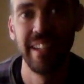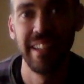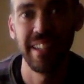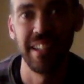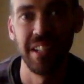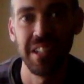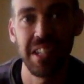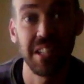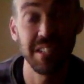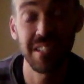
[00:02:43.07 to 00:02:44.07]
You
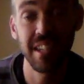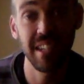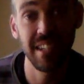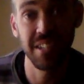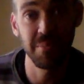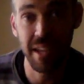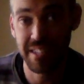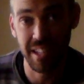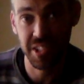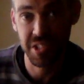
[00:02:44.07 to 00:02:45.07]
can
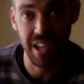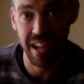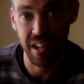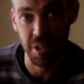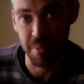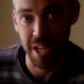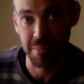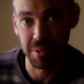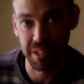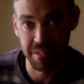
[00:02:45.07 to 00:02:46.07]
massage 10 other
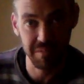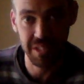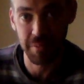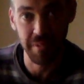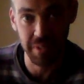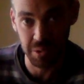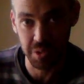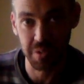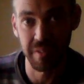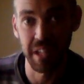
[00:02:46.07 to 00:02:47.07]
people and if something feels
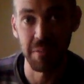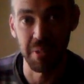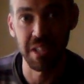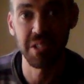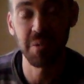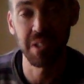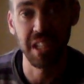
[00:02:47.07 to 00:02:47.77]
good for them, but you still want to